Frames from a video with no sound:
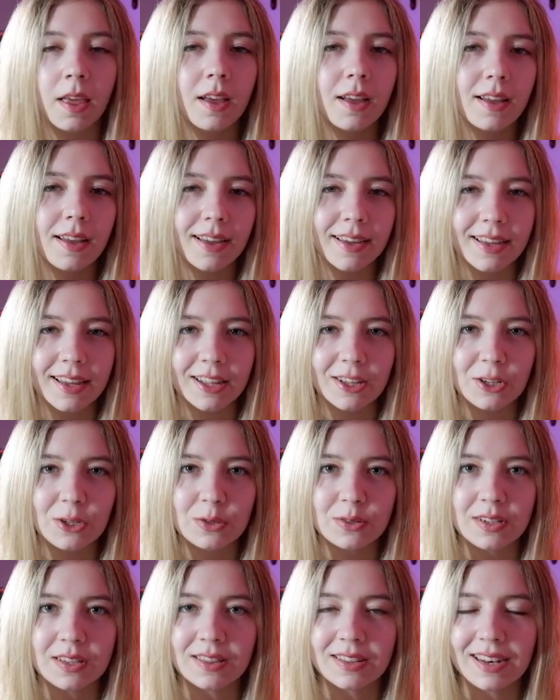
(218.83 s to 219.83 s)
Again,
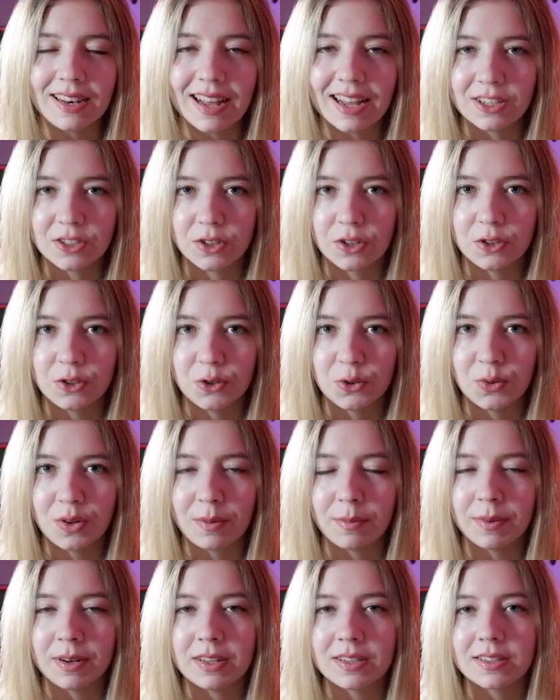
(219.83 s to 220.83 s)
using the lasso tool, I'm
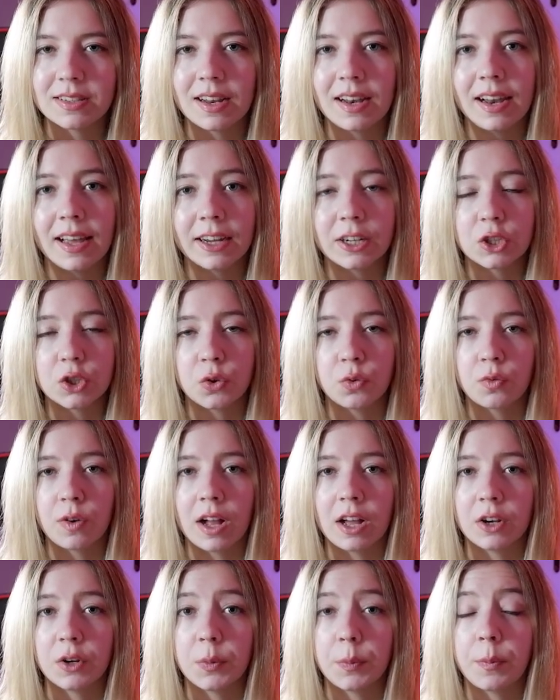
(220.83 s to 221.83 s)
going to select
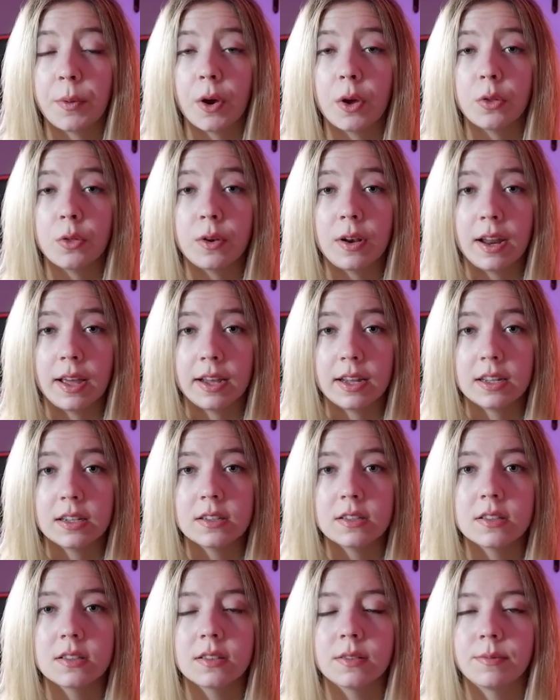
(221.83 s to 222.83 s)
around both
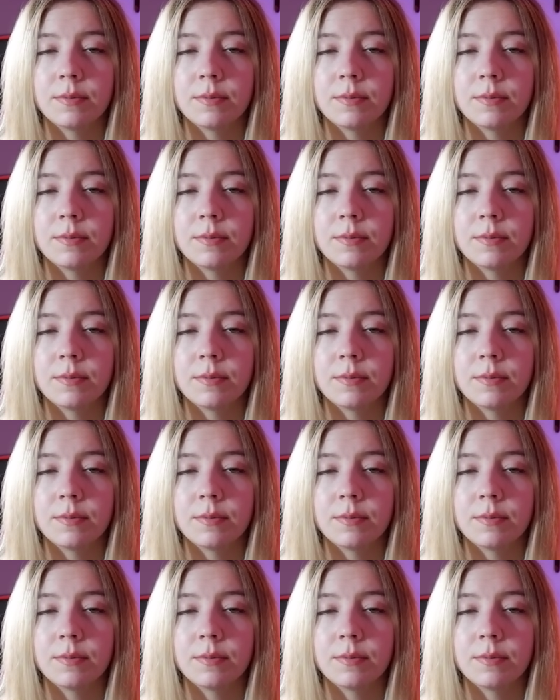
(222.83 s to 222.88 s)
layers